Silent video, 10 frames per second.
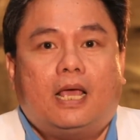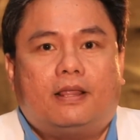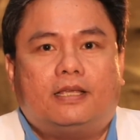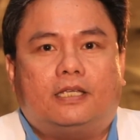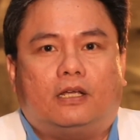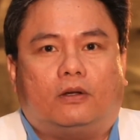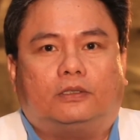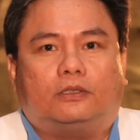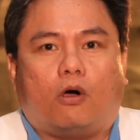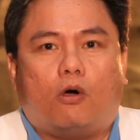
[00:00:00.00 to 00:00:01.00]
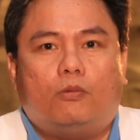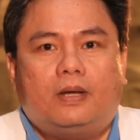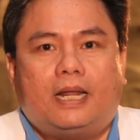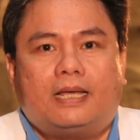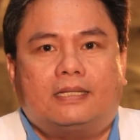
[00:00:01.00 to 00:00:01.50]
and this includes the
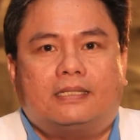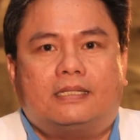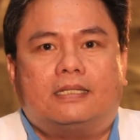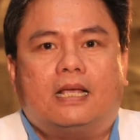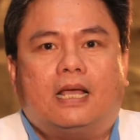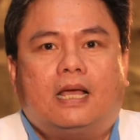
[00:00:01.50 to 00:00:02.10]
homeless,